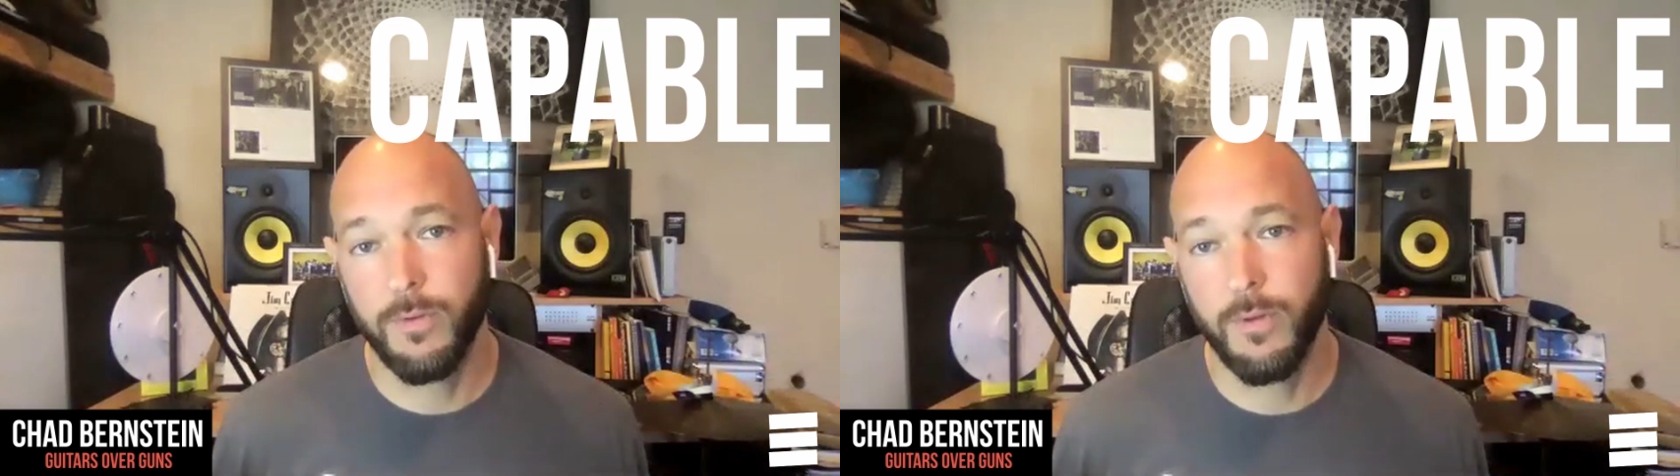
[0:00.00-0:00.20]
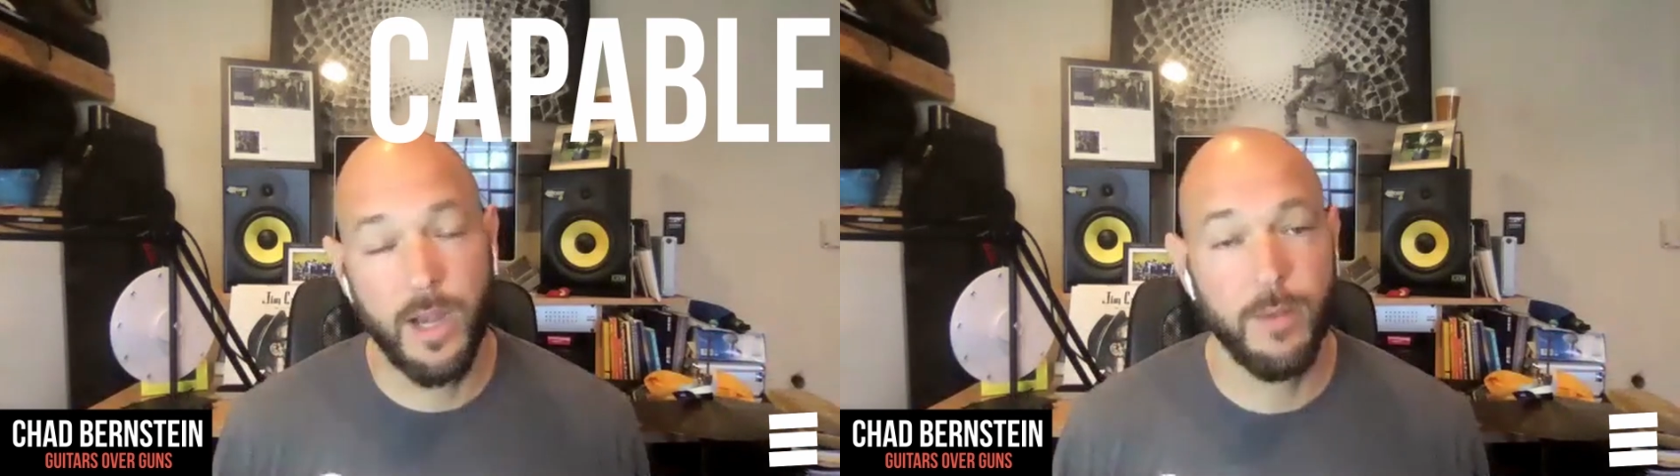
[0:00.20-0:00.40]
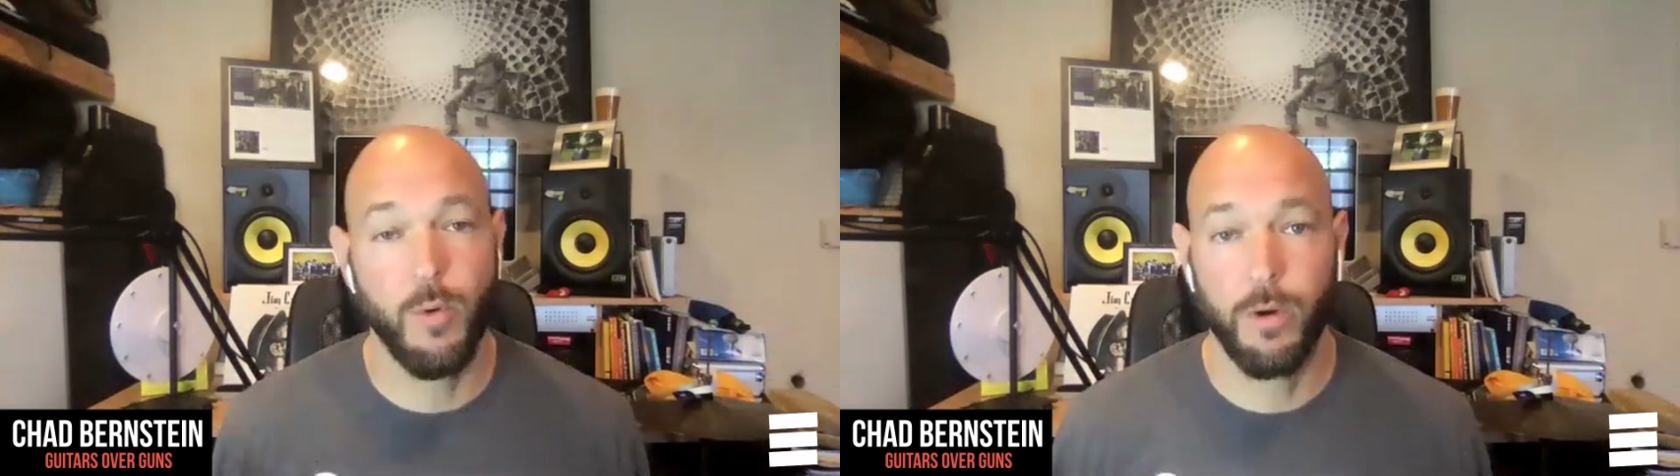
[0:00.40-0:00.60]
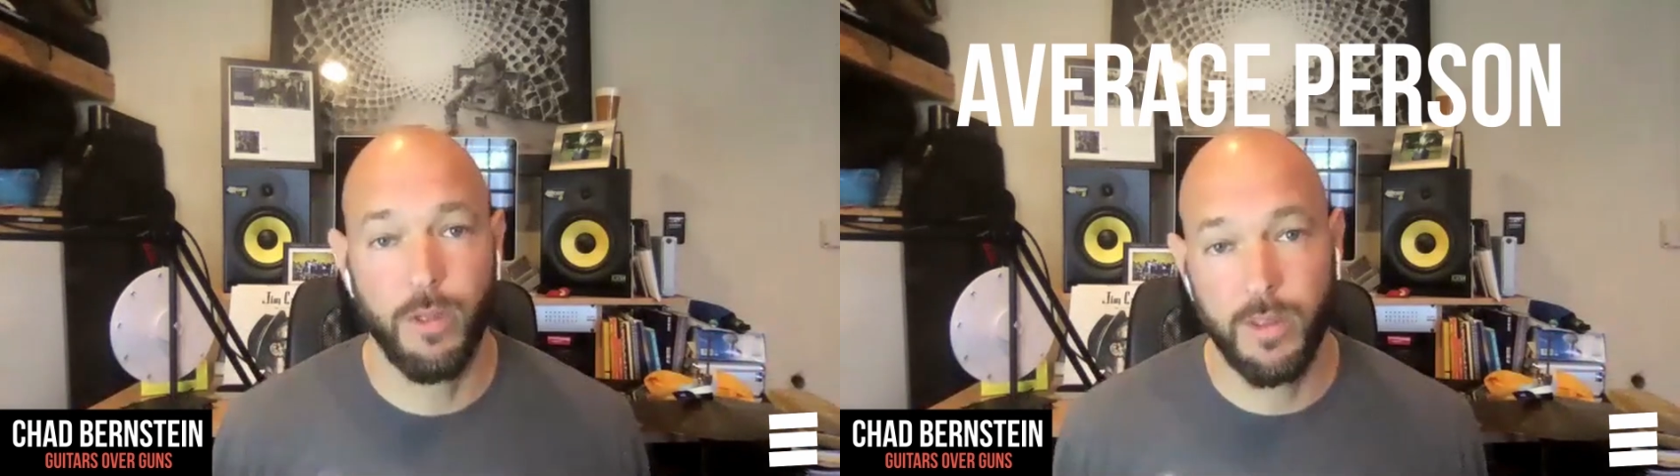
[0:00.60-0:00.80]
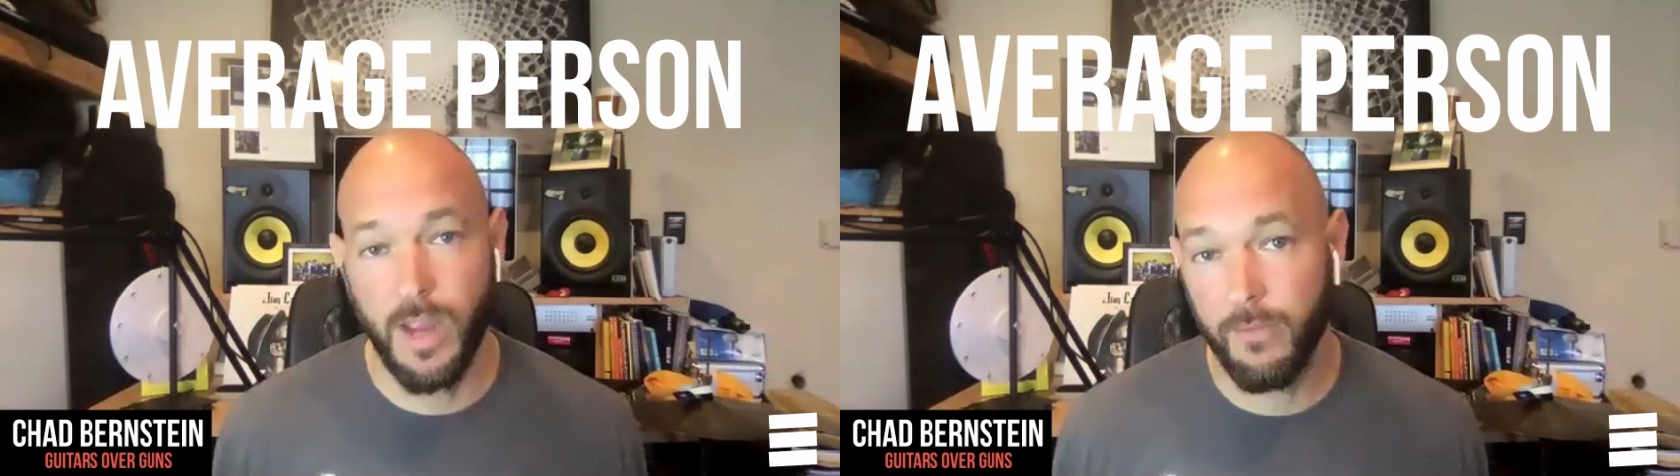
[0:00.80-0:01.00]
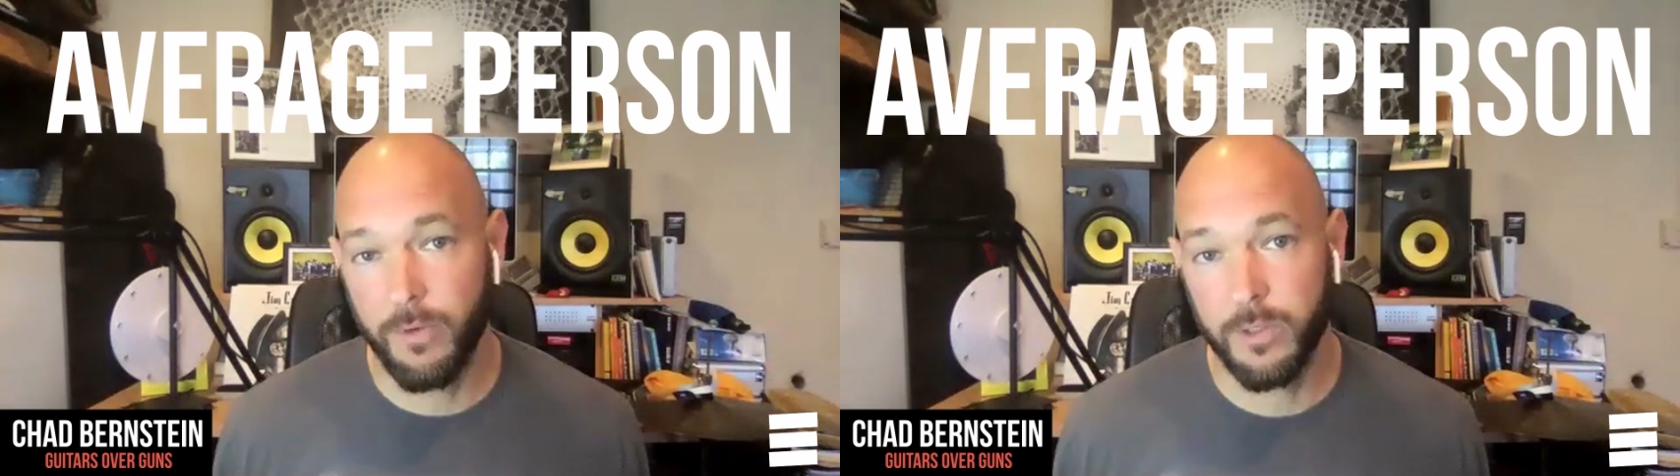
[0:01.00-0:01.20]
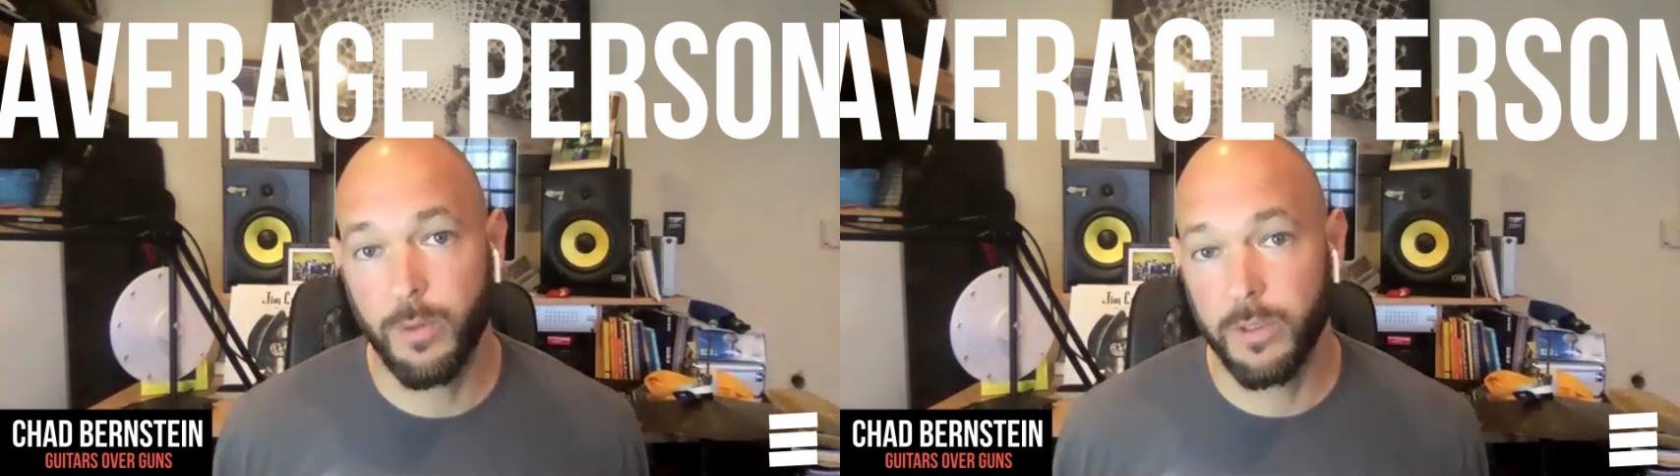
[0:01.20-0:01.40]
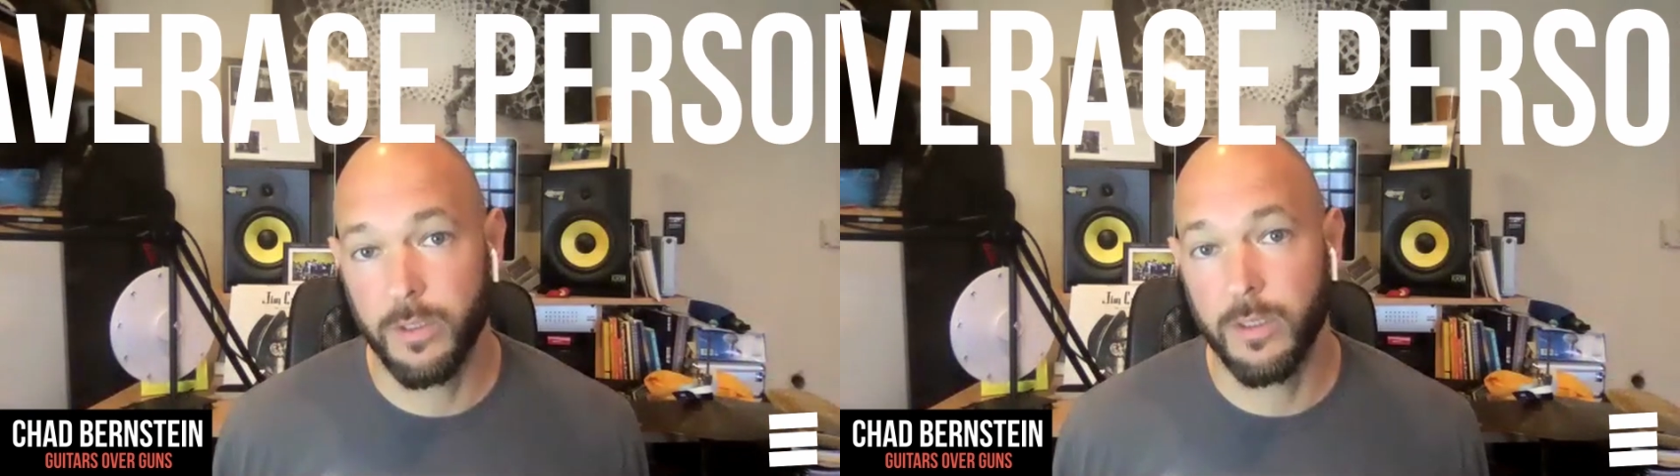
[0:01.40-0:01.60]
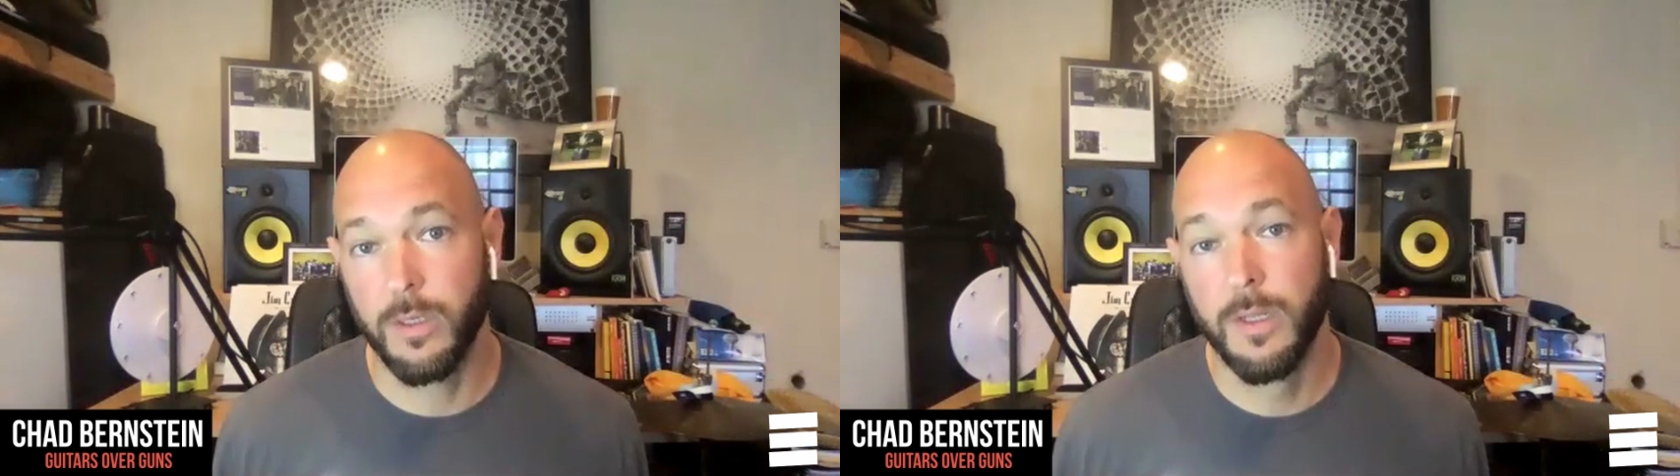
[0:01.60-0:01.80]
any more than the average person